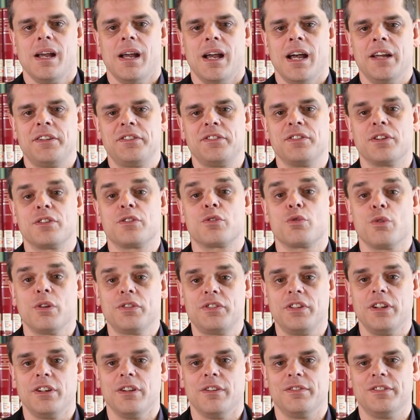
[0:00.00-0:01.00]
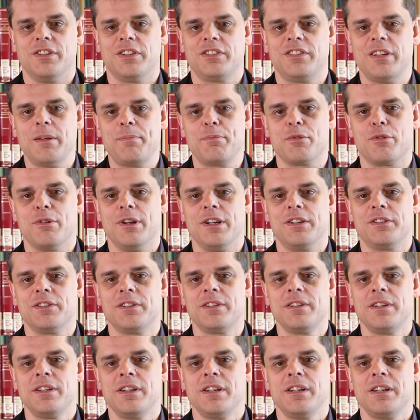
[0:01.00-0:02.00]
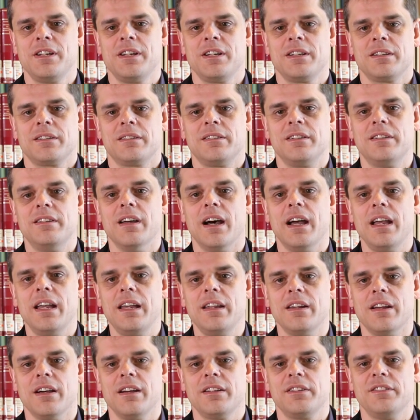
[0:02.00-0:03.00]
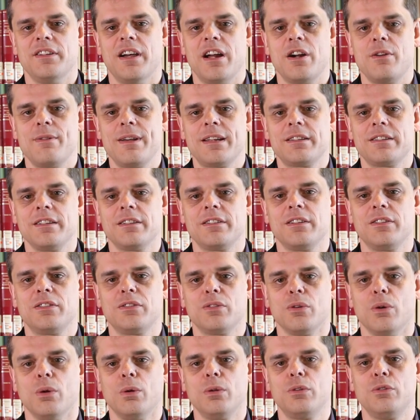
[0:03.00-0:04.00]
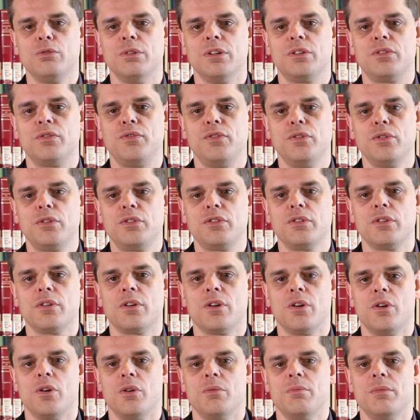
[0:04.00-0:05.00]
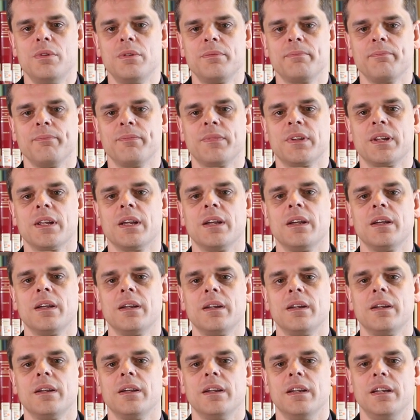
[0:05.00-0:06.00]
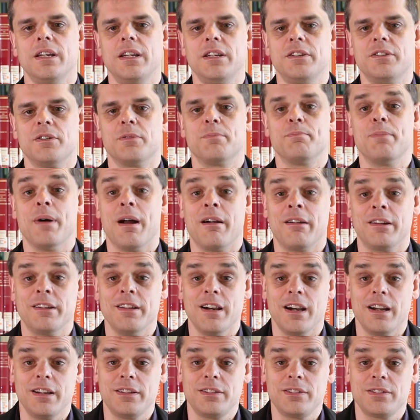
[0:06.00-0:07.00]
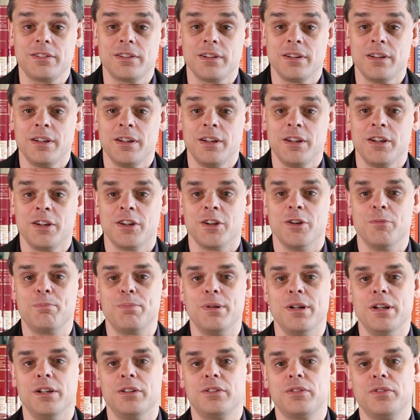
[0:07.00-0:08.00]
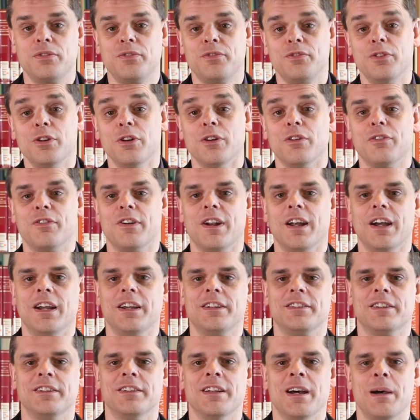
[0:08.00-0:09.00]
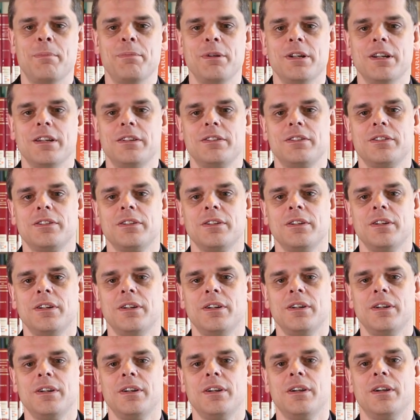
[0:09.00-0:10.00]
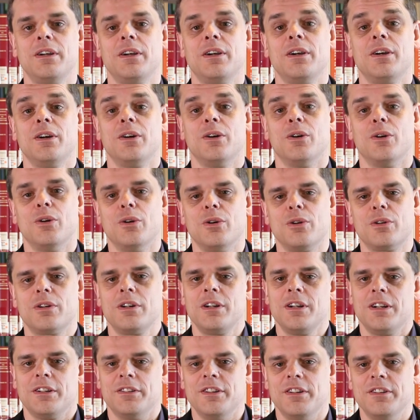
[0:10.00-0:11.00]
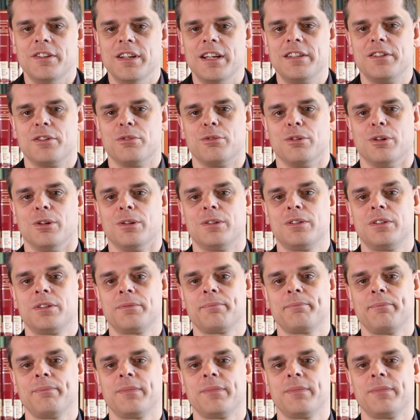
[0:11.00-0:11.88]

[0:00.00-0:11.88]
At the crossing of the separator, the Diana directed the soul to its future home, either paradise, a place full of light and happiness, or the netherworld.